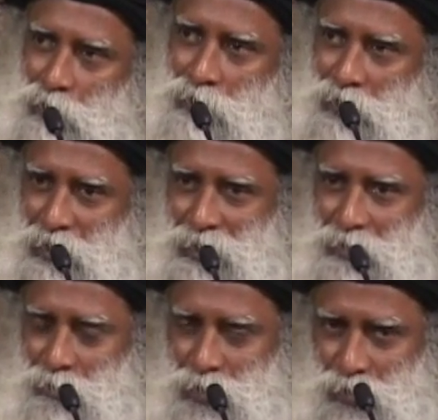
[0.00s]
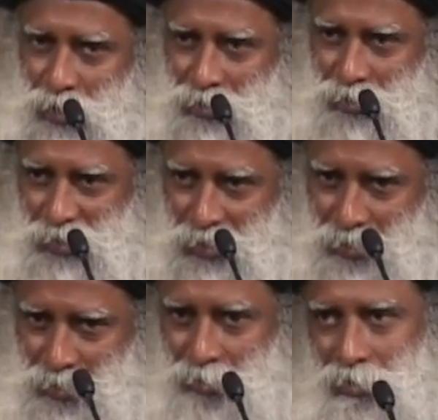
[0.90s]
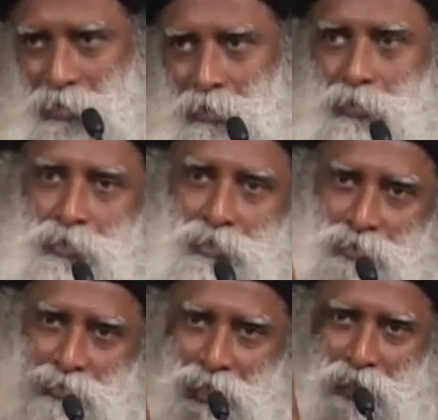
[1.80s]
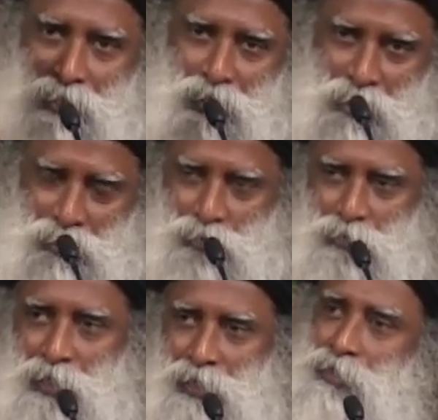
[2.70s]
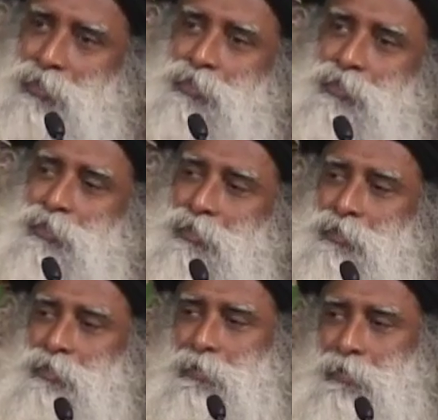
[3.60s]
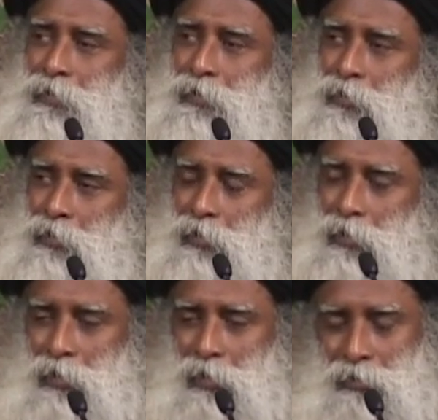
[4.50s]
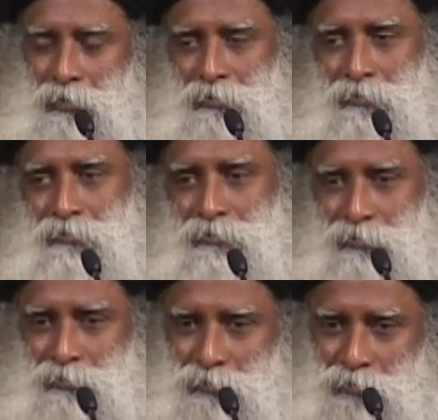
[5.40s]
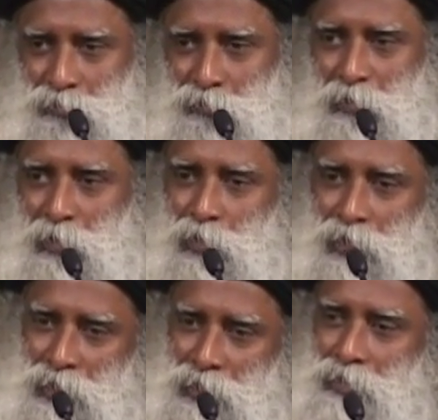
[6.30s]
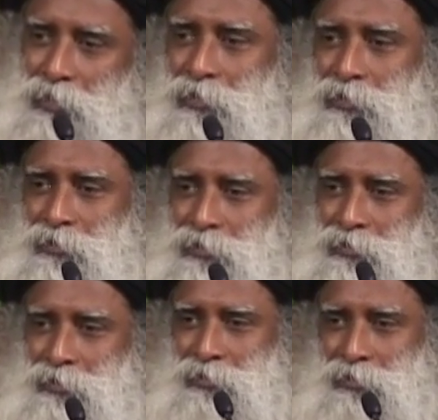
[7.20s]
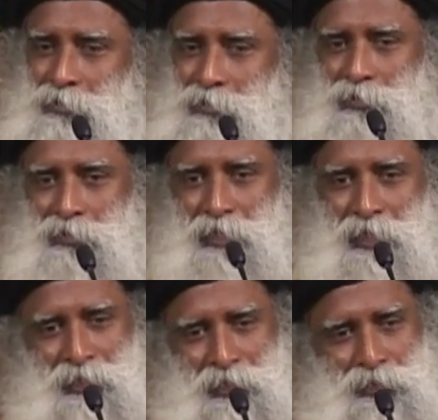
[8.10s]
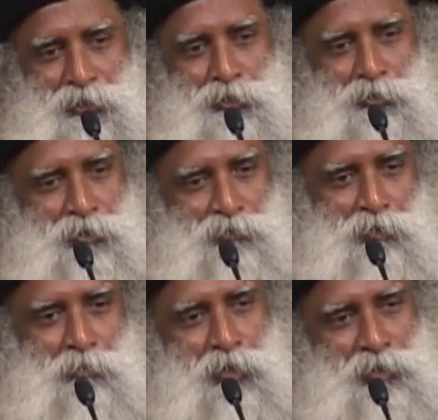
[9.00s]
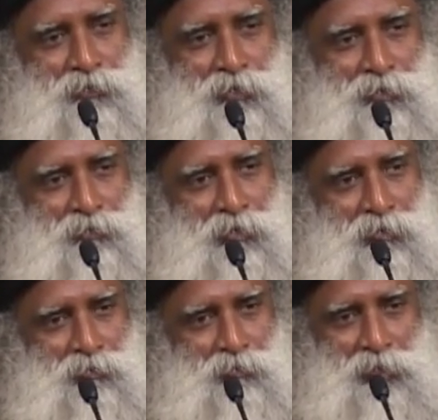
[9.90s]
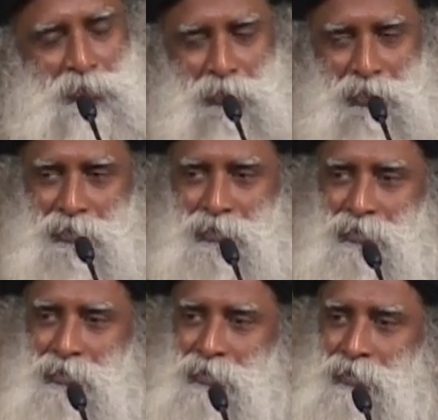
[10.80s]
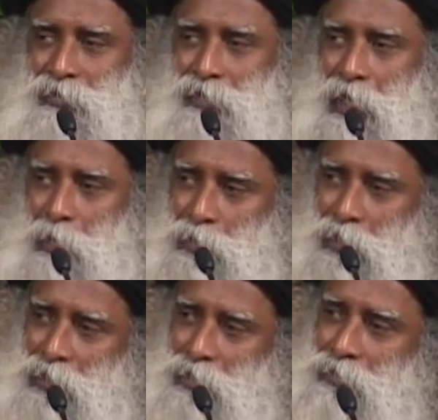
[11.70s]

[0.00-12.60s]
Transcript: consecration was not done here, it was done in the last 2 days. And we were only creating a conducive atmosphere for what's been happening.